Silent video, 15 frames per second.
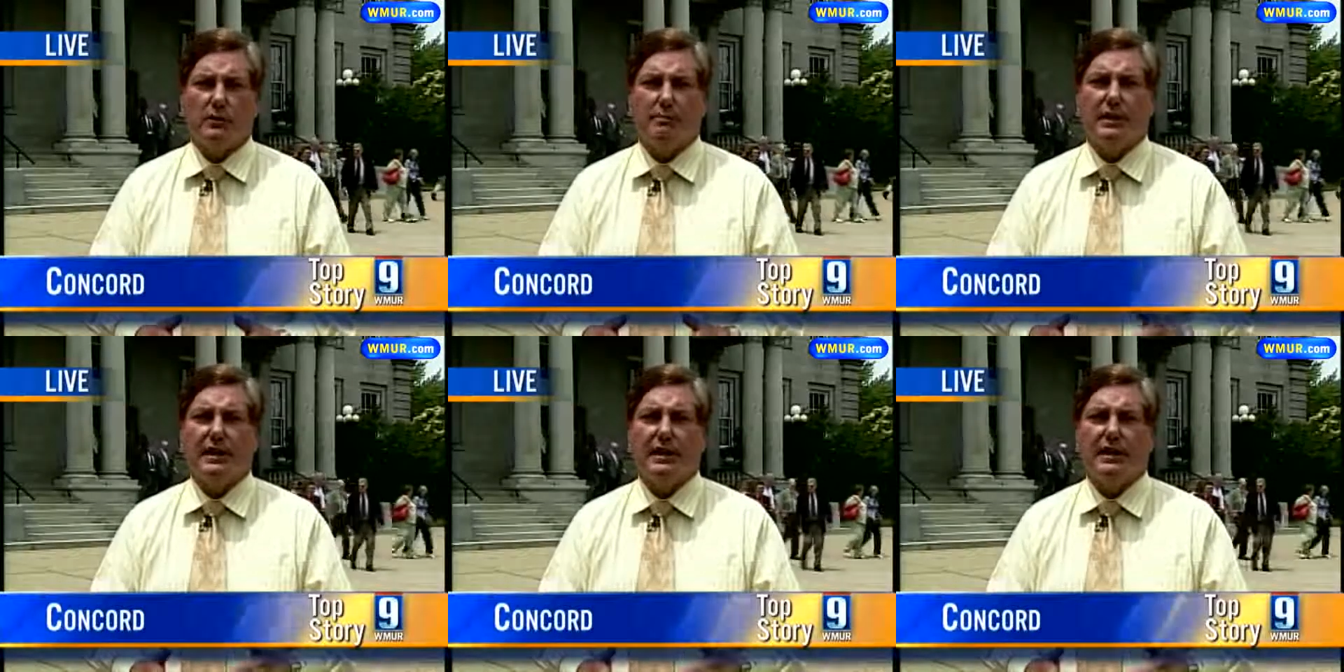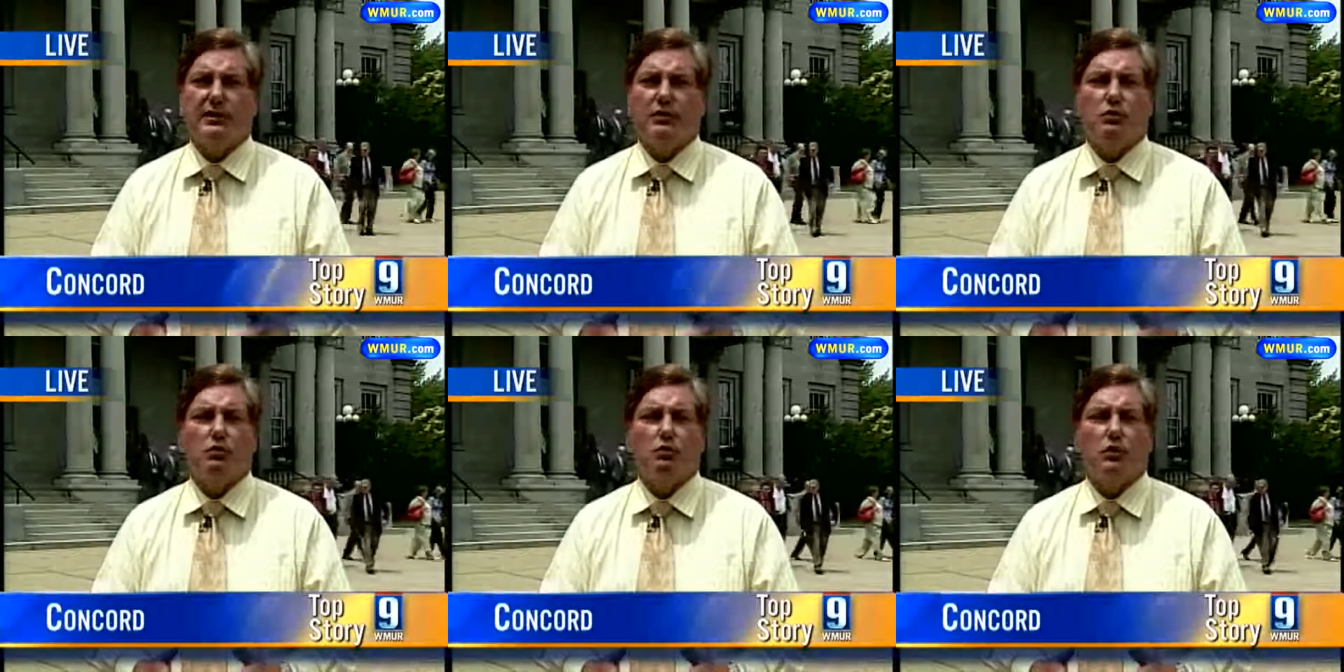
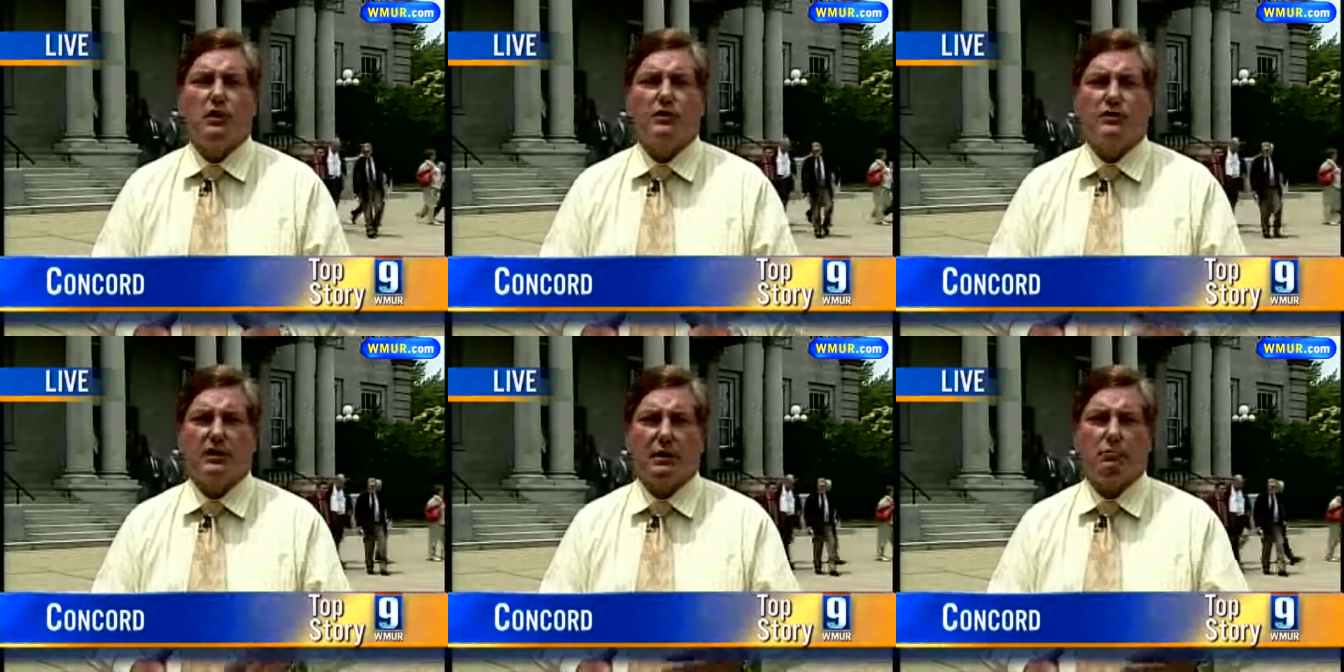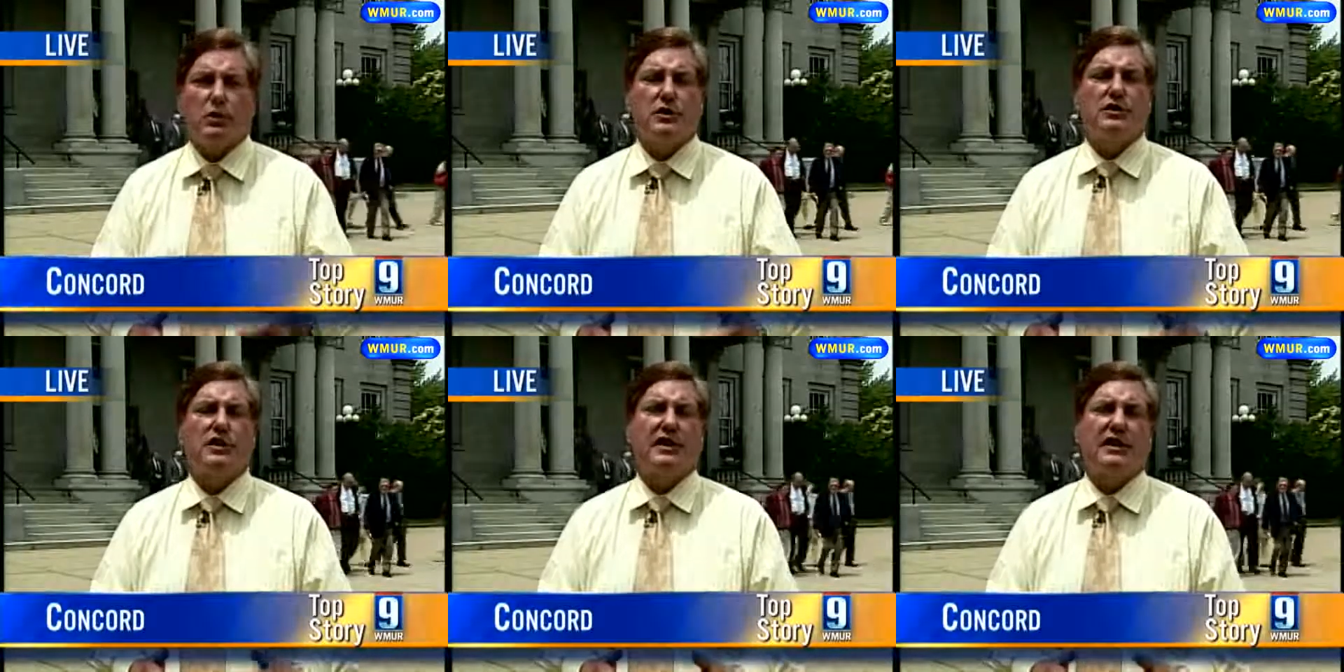begins with
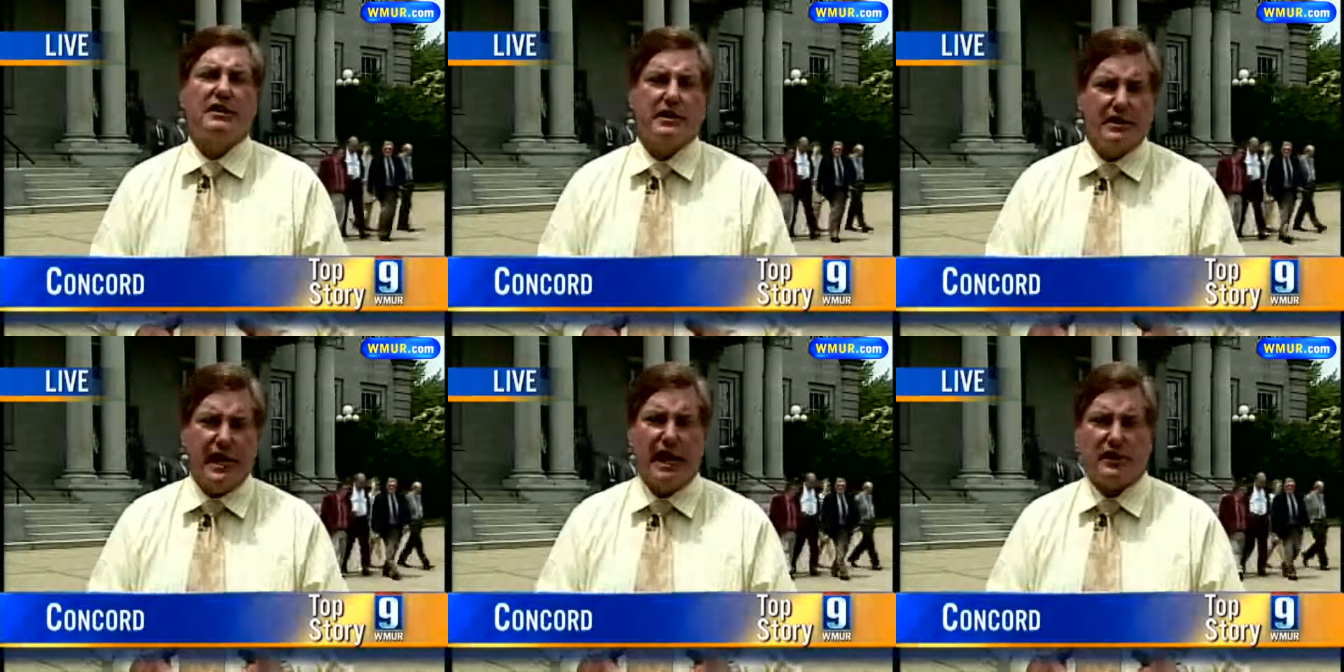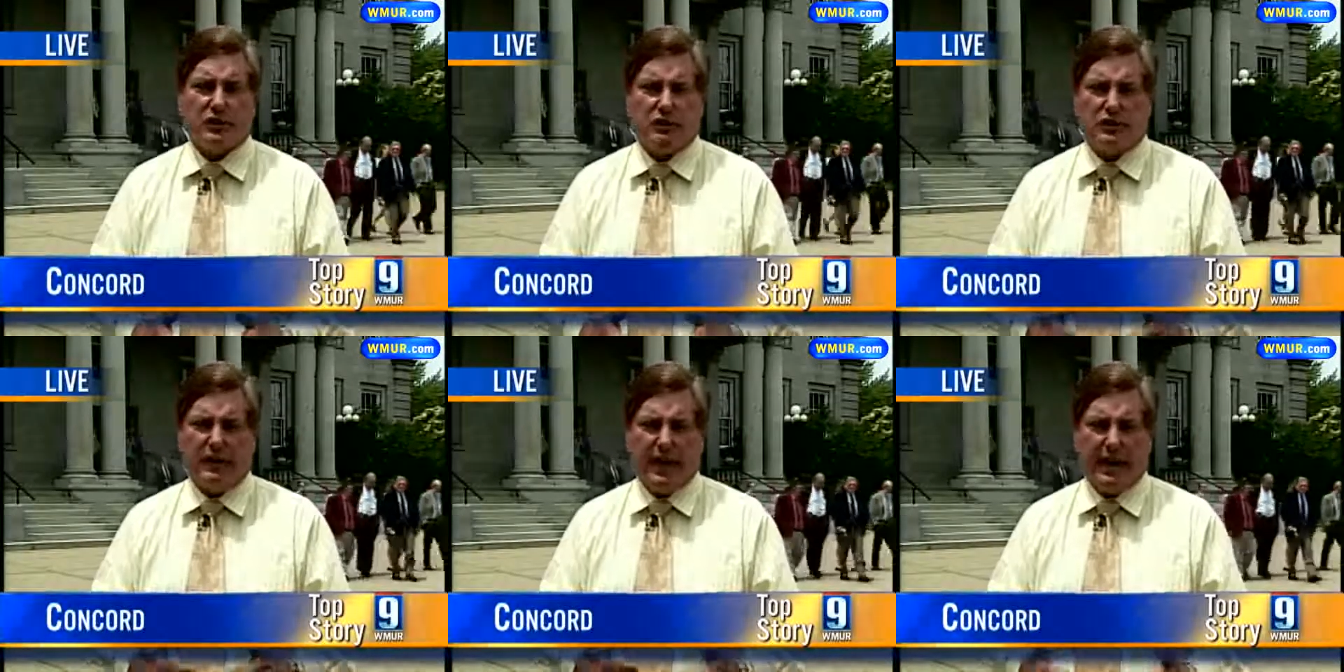someone singing the
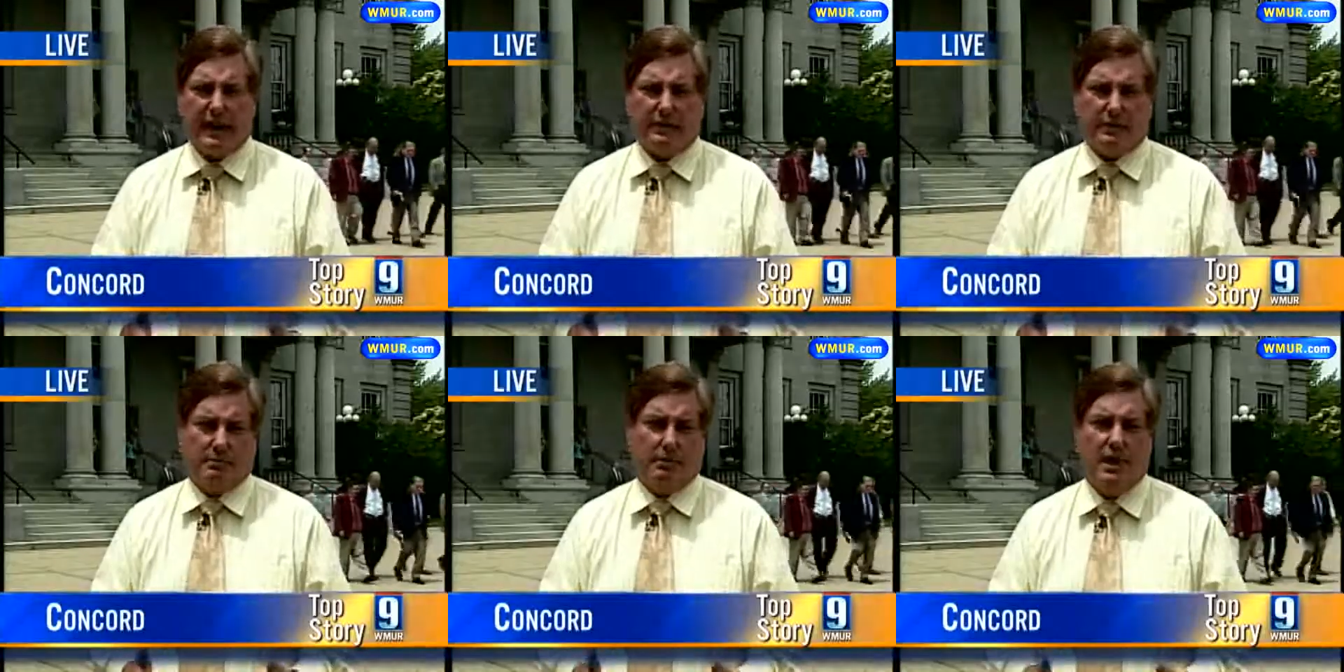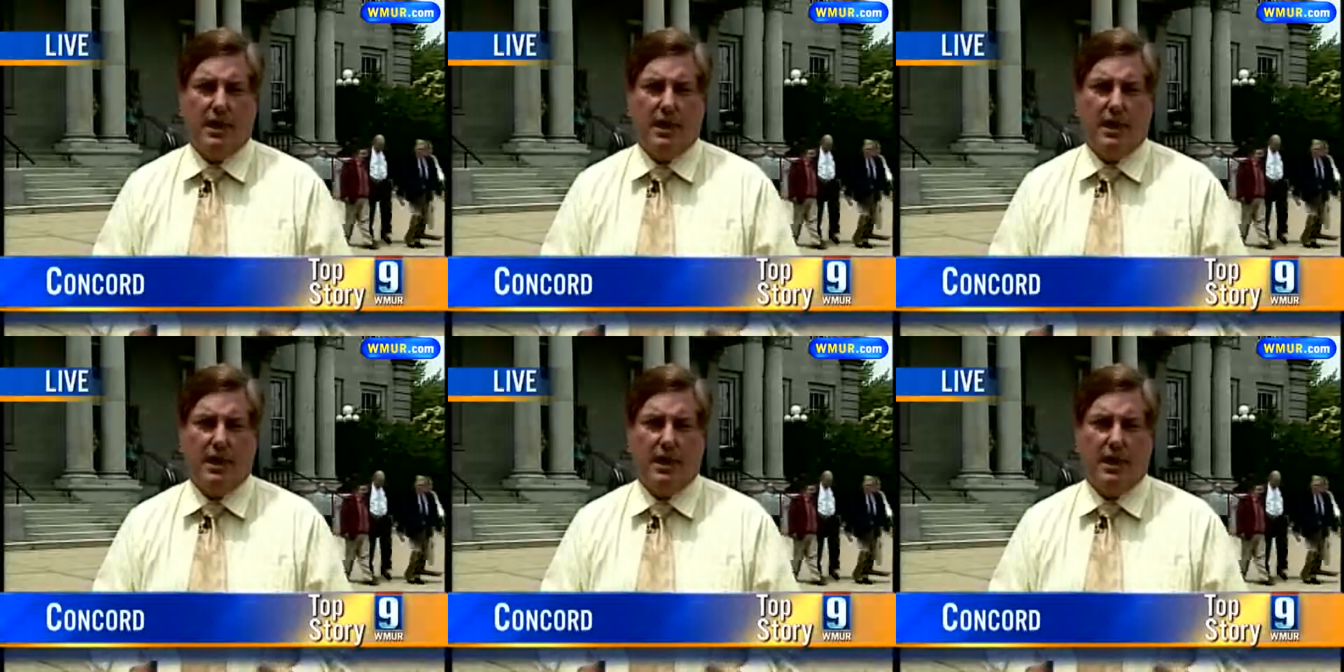national anthem.